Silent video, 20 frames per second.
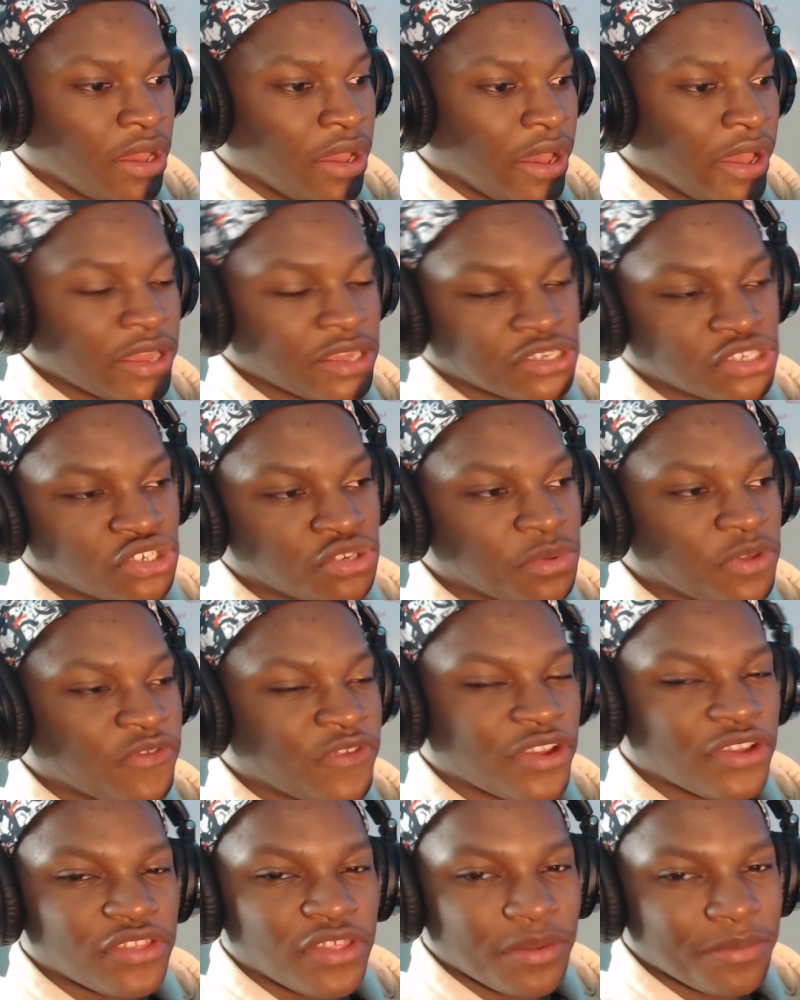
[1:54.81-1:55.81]
I guess to be
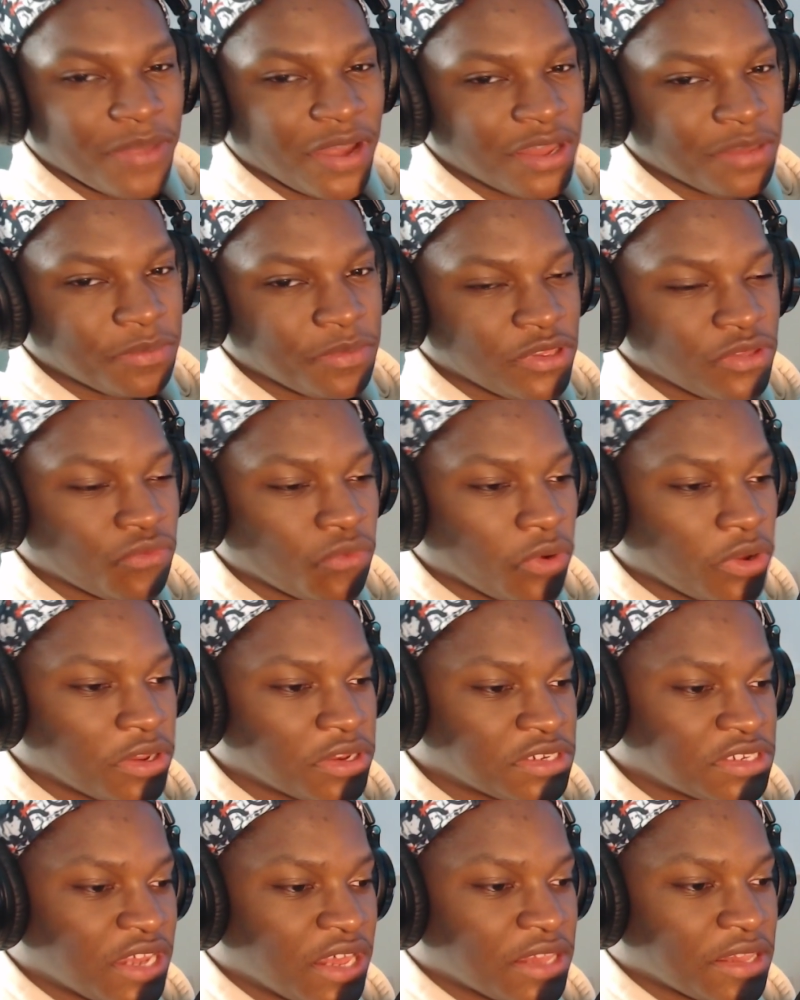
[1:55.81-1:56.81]
fair, they might be
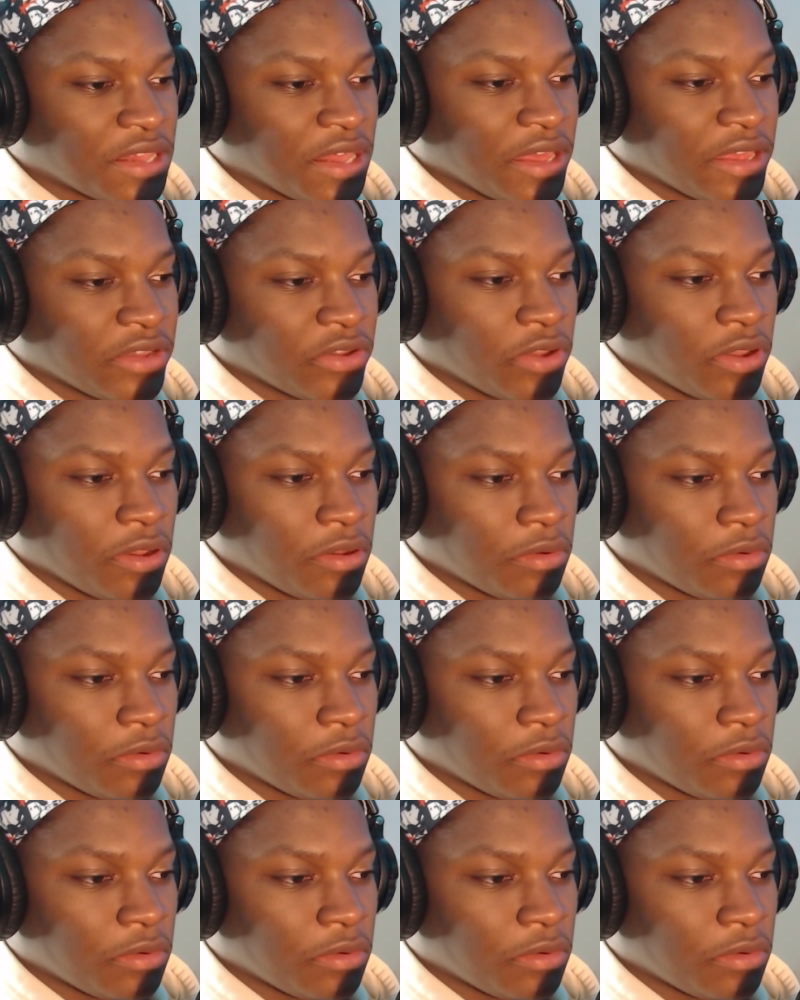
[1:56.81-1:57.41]
ones that like